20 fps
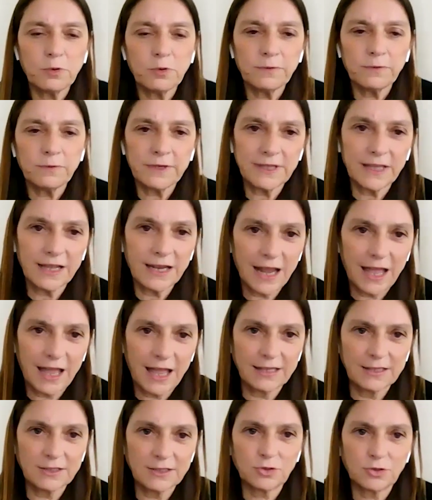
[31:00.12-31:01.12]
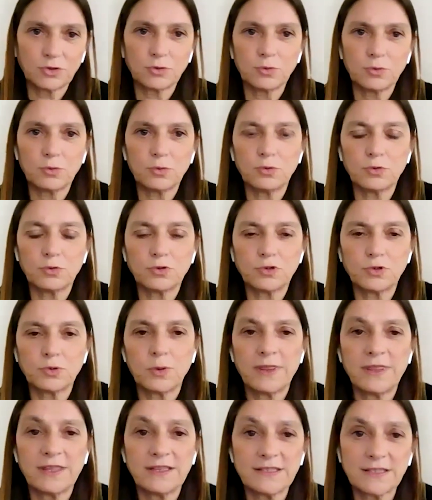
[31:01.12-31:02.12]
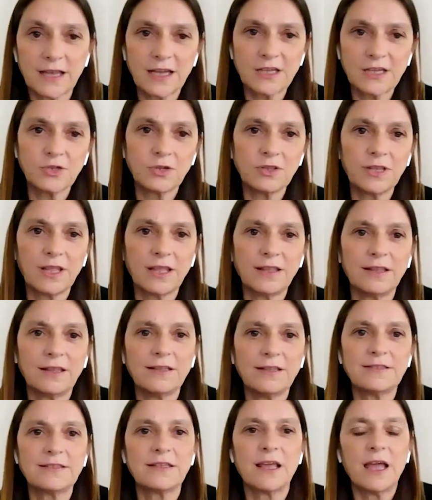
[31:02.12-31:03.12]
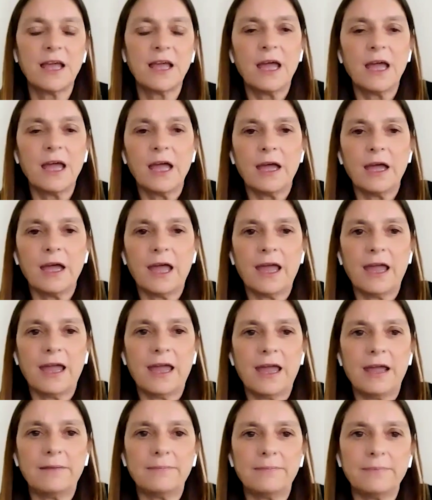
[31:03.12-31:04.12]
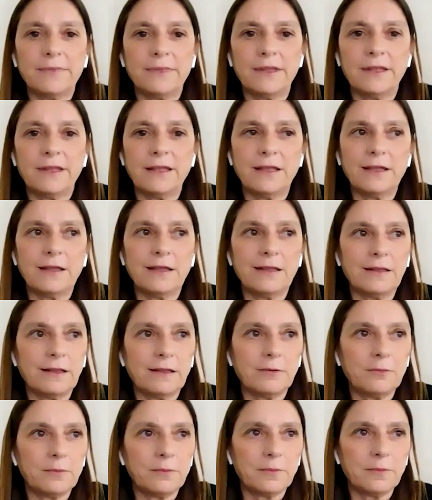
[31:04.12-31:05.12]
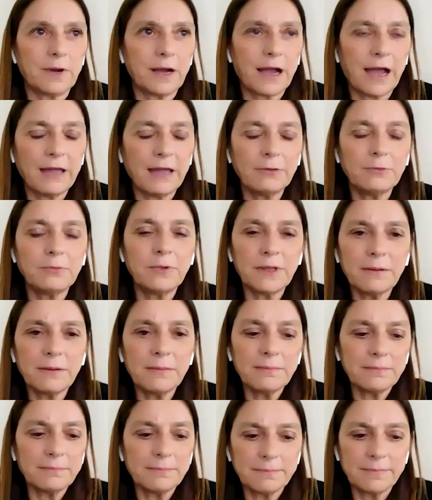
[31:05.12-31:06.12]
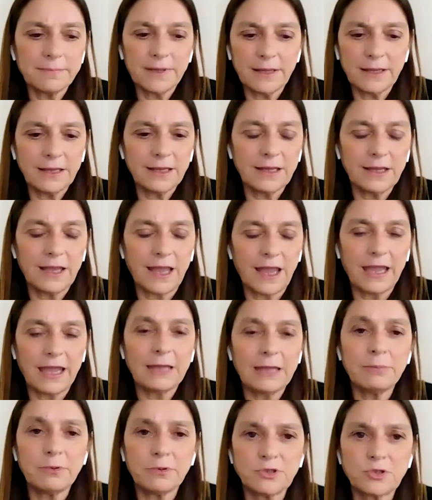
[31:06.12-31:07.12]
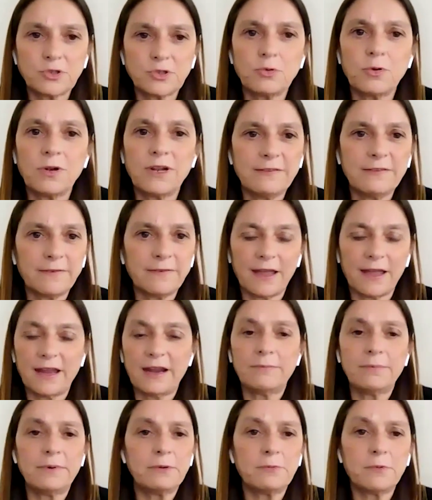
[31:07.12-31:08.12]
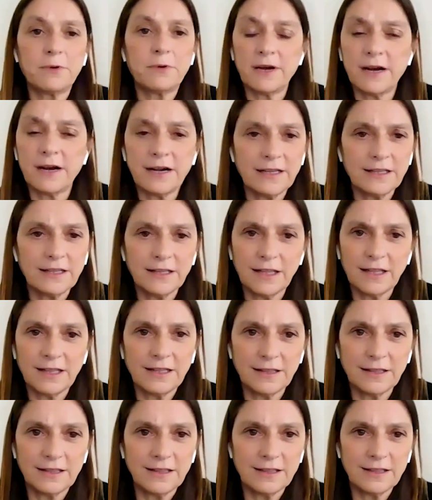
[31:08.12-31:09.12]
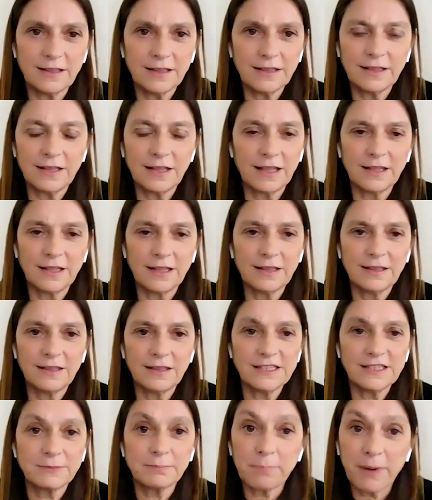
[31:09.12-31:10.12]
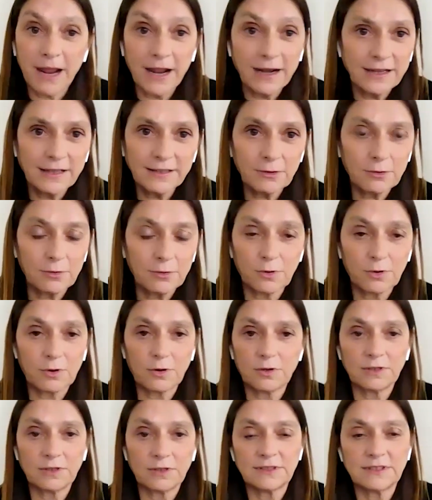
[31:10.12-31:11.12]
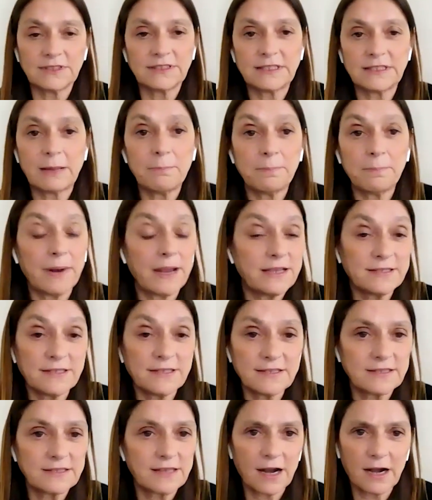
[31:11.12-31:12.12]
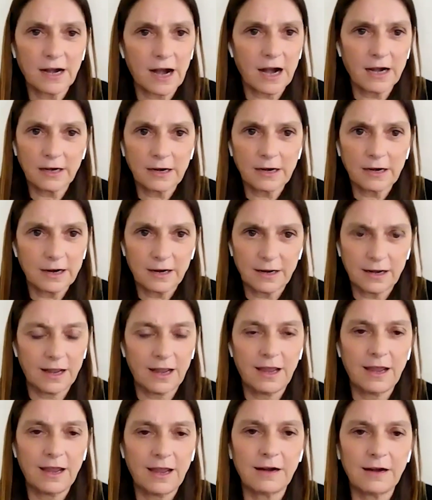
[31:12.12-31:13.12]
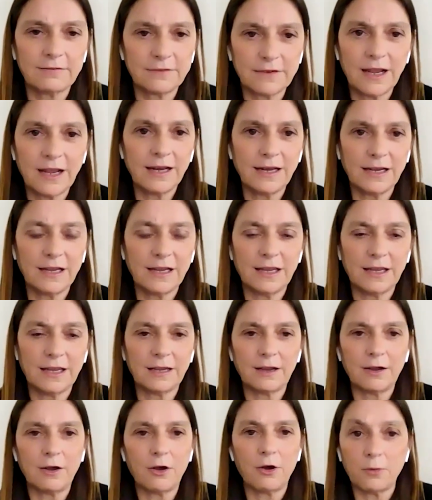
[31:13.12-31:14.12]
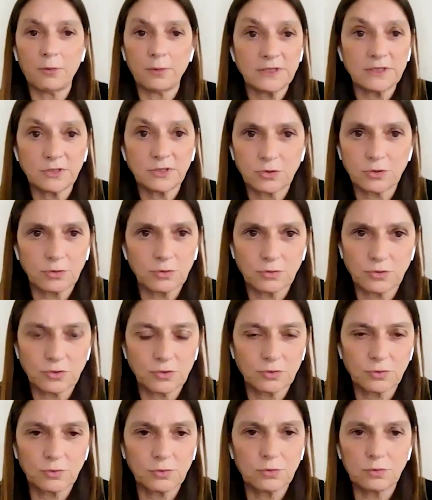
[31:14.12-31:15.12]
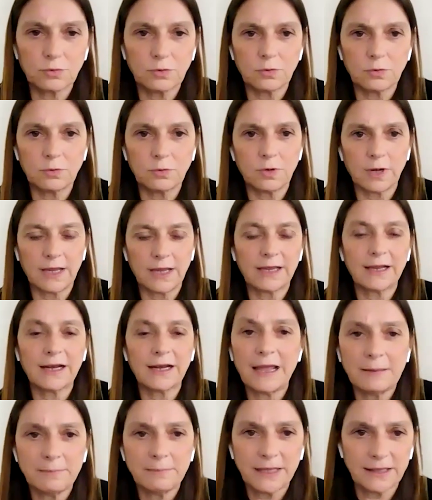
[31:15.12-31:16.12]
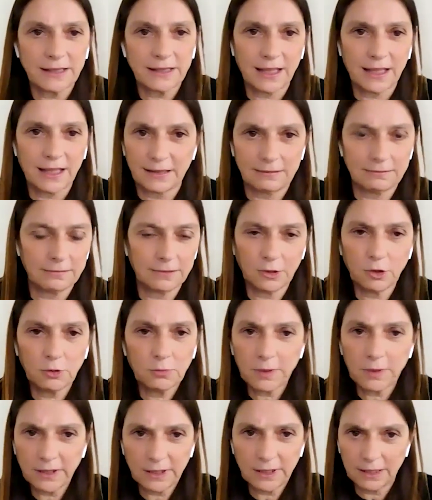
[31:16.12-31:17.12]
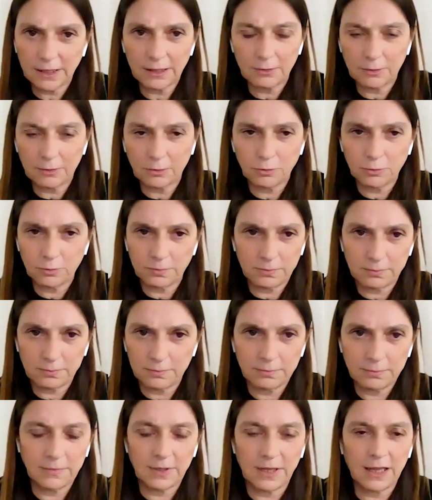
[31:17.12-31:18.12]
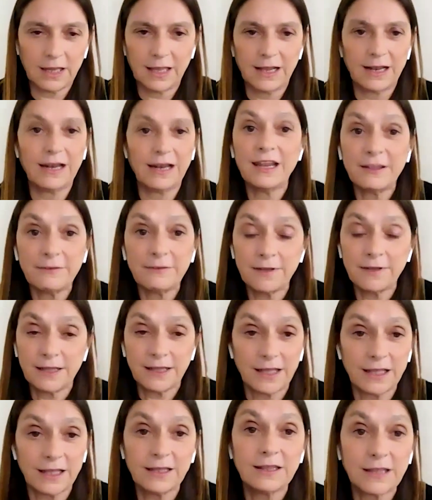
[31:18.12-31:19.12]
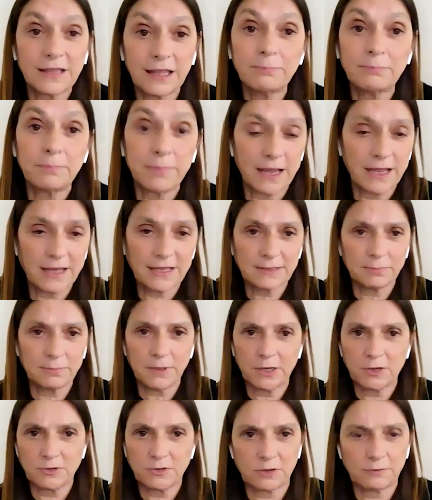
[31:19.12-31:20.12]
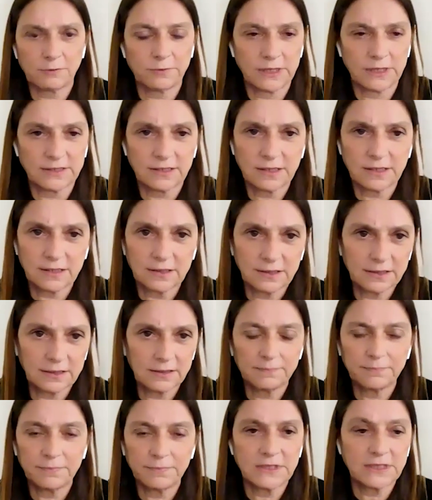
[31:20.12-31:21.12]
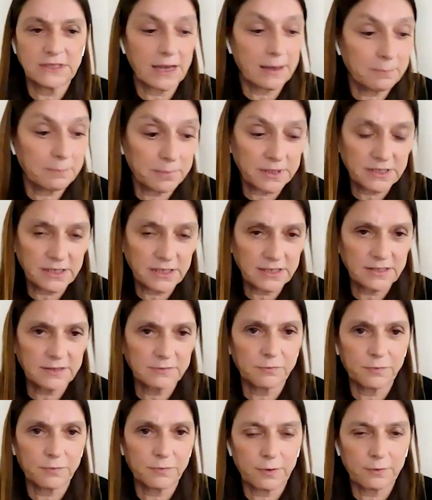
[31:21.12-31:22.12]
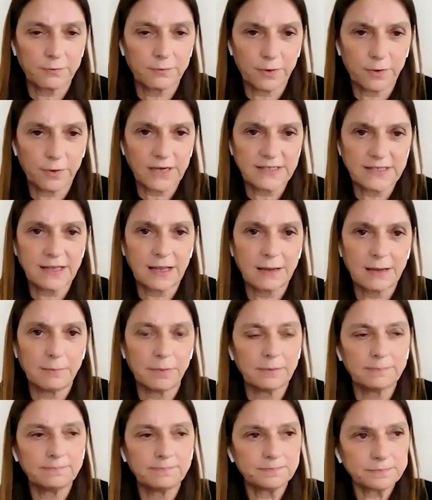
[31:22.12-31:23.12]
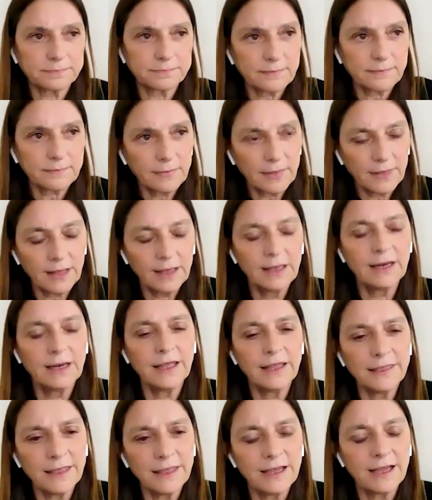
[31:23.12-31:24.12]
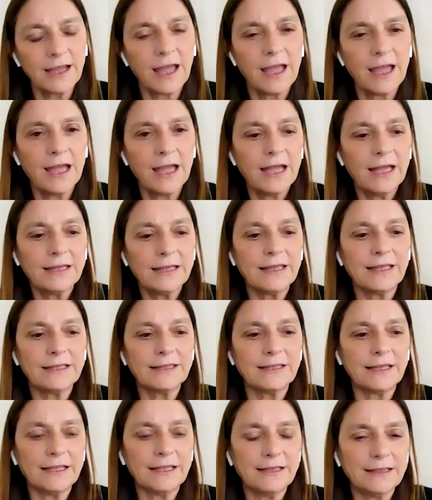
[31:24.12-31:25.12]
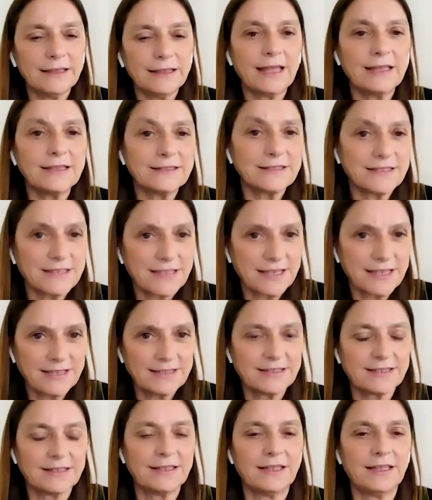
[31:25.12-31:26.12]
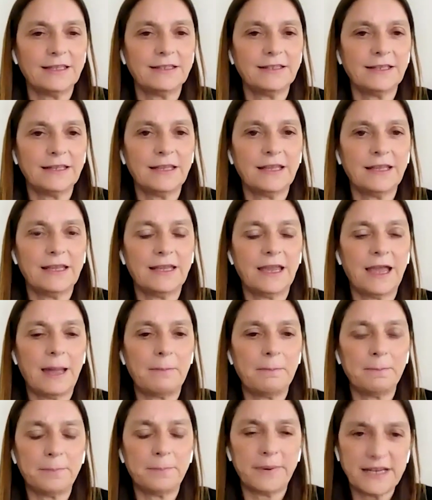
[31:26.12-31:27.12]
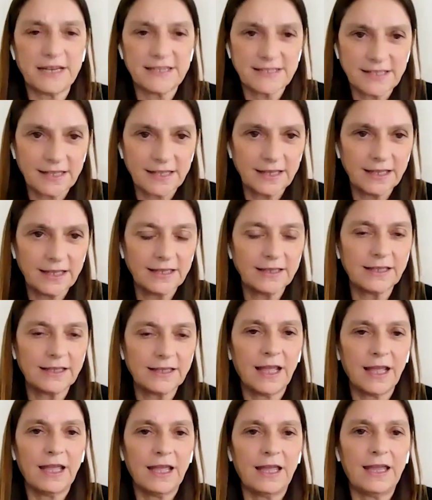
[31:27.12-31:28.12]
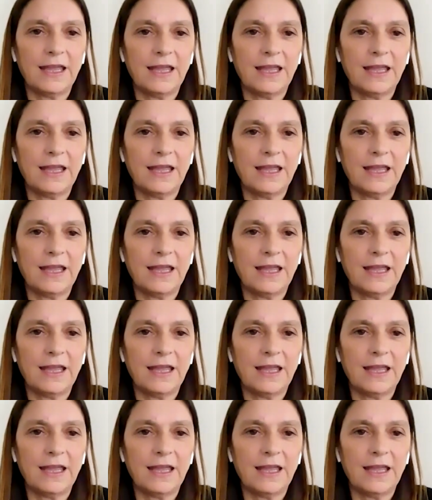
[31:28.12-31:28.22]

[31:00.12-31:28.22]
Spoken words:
moving the line to a discussion that is, can we be able to live everywhere in this planet, or some places are really going to a climate that nobody could live in that place because of the extreme temperatures, for example. And I think that in that sense, the unprecedented